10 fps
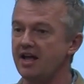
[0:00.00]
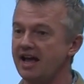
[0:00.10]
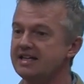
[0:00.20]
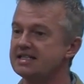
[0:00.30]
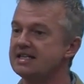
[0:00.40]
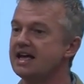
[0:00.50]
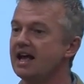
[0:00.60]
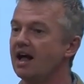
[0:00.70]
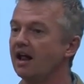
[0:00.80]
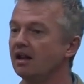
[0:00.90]

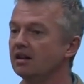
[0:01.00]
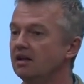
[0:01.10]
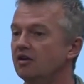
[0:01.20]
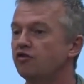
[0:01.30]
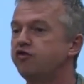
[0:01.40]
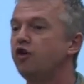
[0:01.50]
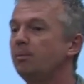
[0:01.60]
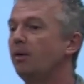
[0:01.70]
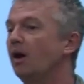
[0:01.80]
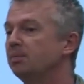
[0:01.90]
ACL
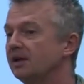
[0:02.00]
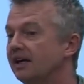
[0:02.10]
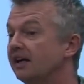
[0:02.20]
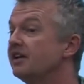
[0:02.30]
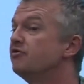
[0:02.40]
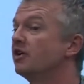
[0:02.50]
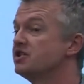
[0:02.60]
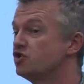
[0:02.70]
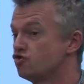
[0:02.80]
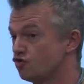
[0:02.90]
football player is very
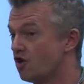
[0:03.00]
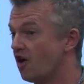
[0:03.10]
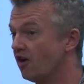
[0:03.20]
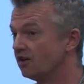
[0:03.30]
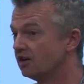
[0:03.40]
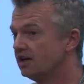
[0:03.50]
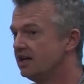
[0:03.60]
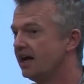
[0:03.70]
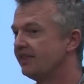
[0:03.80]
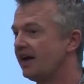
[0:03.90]
strong,
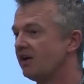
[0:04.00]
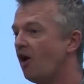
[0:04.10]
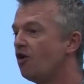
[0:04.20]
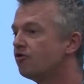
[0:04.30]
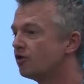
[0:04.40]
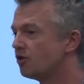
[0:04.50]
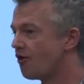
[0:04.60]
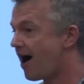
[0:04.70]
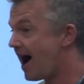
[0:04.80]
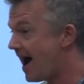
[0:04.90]
and that
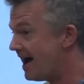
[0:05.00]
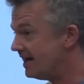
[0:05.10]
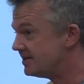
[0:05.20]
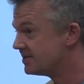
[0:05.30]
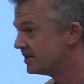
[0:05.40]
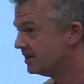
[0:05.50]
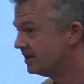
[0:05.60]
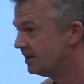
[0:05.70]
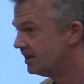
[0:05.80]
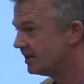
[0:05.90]
overrides
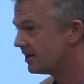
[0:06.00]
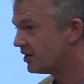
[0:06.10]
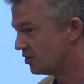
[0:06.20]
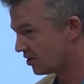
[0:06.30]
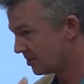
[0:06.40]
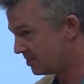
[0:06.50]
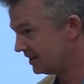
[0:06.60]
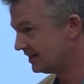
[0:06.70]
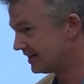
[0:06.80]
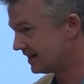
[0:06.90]
your
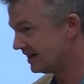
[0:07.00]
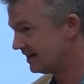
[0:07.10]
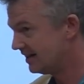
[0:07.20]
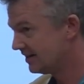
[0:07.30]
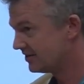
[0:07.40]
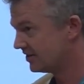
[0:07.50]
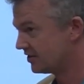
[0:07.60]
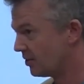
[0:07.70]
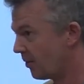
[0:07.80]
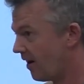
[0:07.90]
ability to
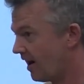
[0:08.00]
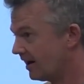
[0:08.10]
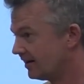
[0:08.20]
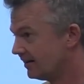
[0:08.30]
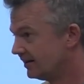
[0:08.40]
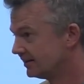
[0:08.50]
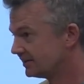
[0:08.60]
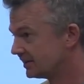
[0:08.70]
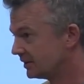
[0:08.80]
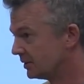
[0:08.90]
do what?
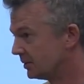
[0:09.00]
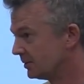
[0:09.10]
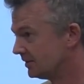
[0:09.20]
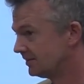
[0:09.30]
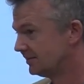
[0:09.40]
To